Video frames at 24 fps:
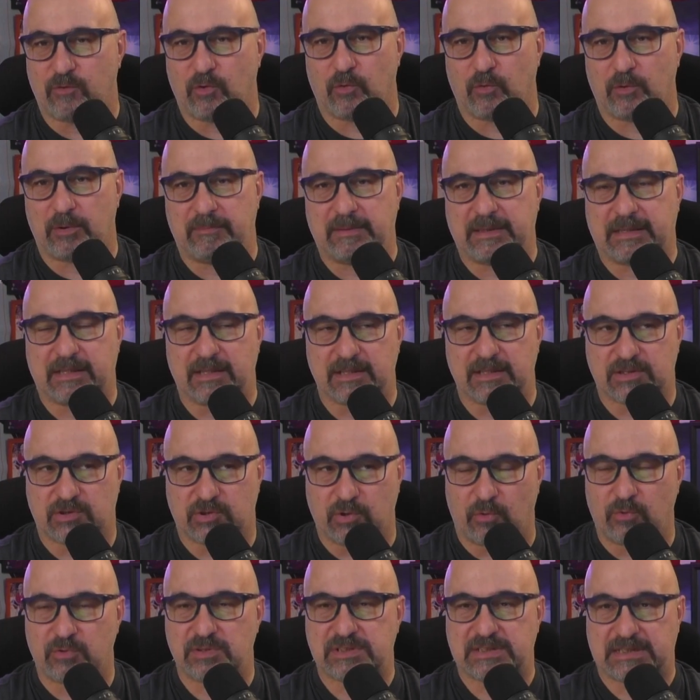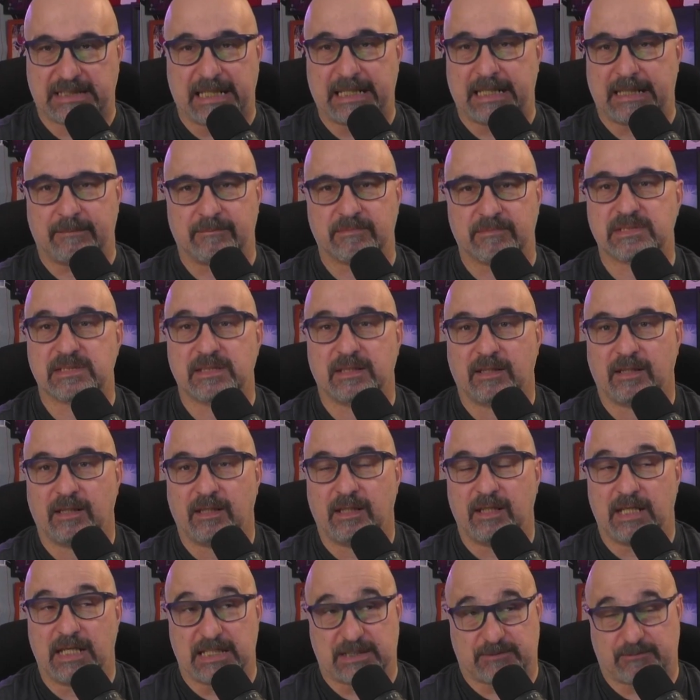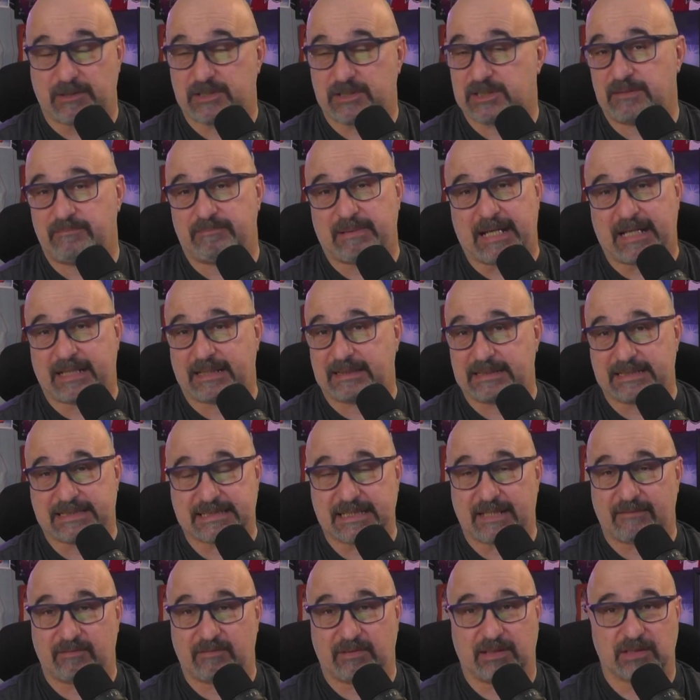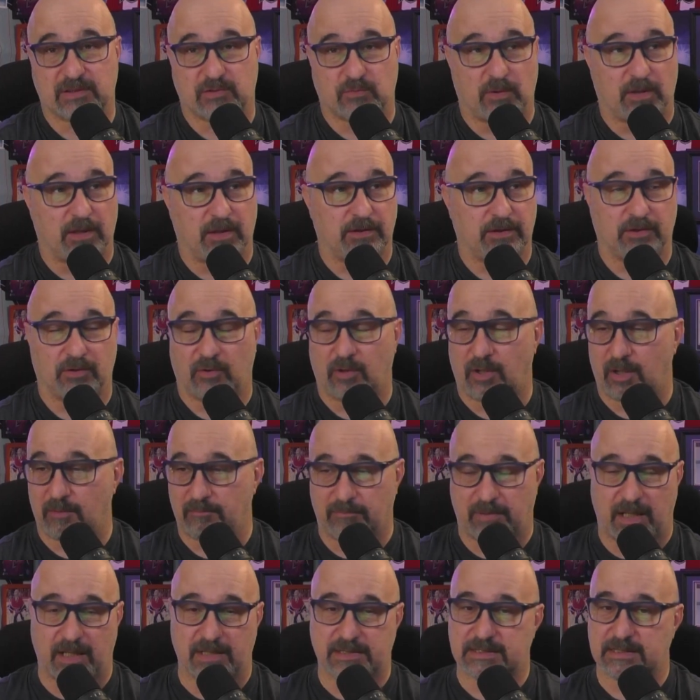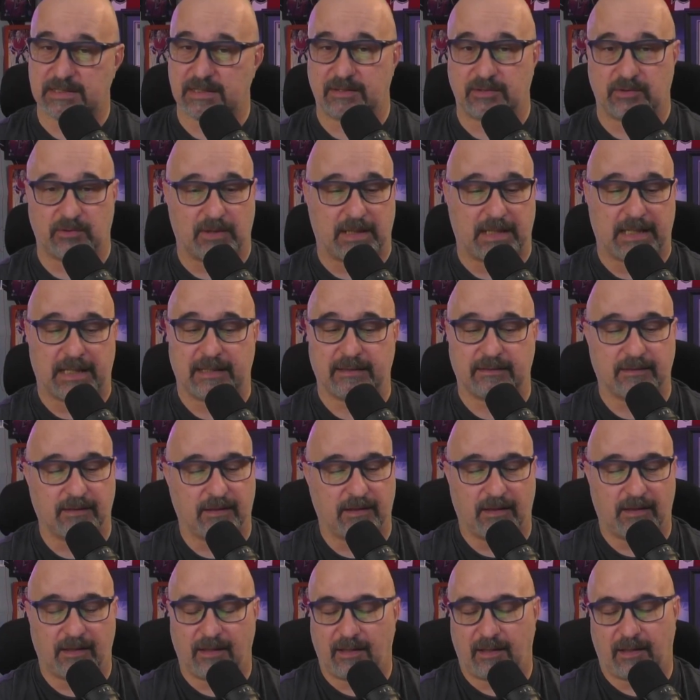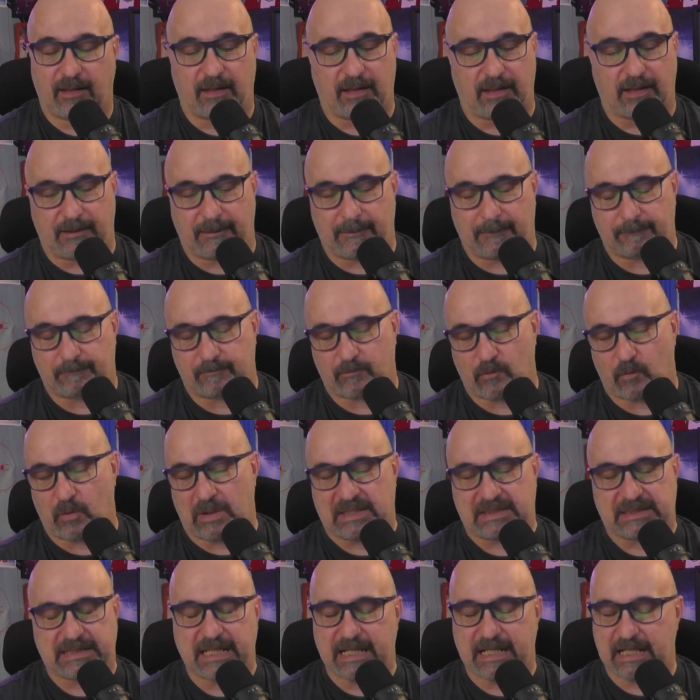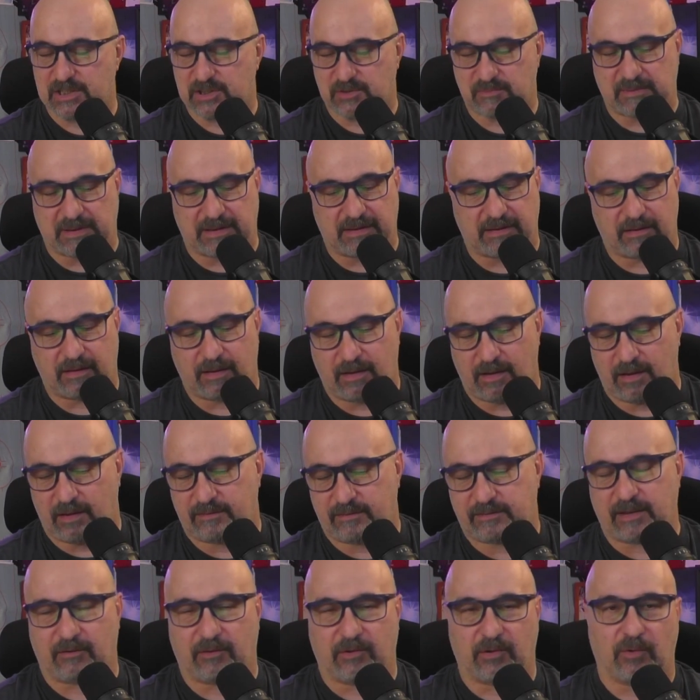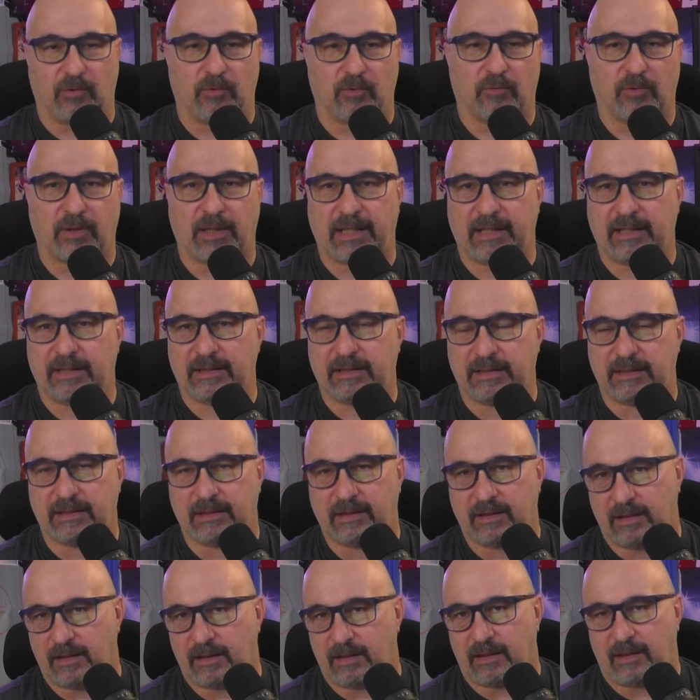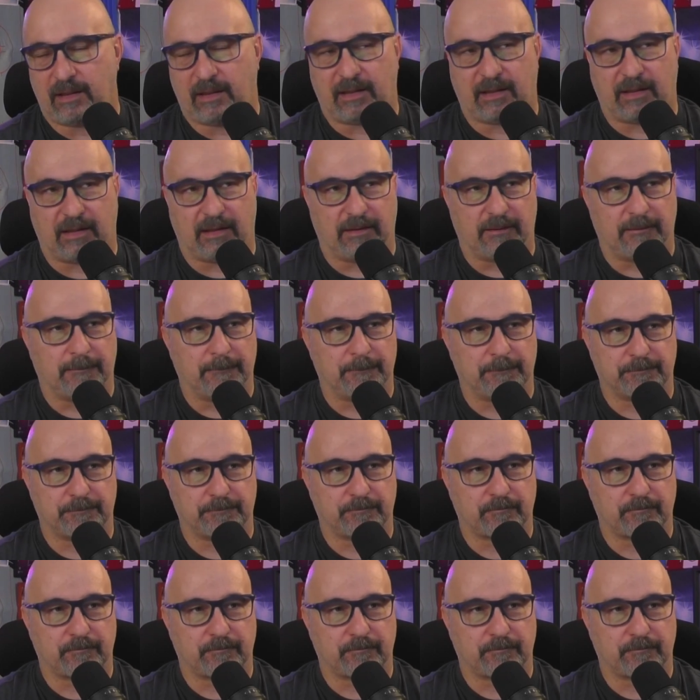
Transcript: because those games, especially back in the 70s where, on Boston you had Wayne Cashman, Terry O'Reilly, Don